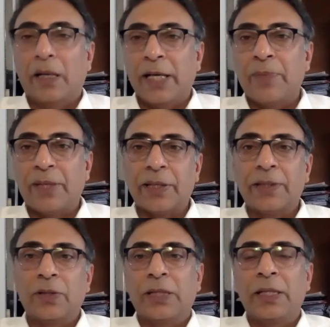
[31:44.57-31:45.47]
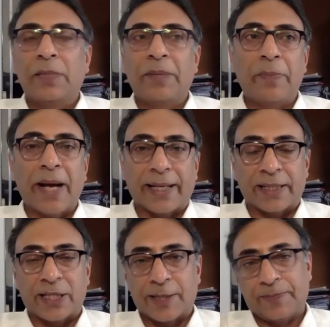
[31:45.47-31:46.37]
in particular in the
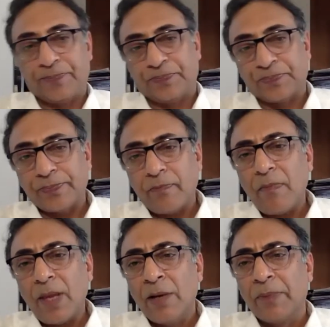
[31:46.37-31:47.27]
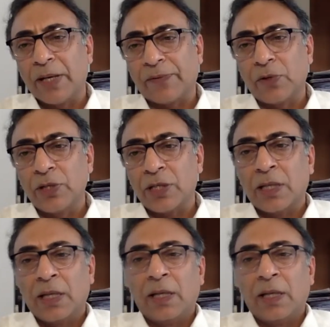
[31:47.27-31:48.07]
pre-packs. But of course,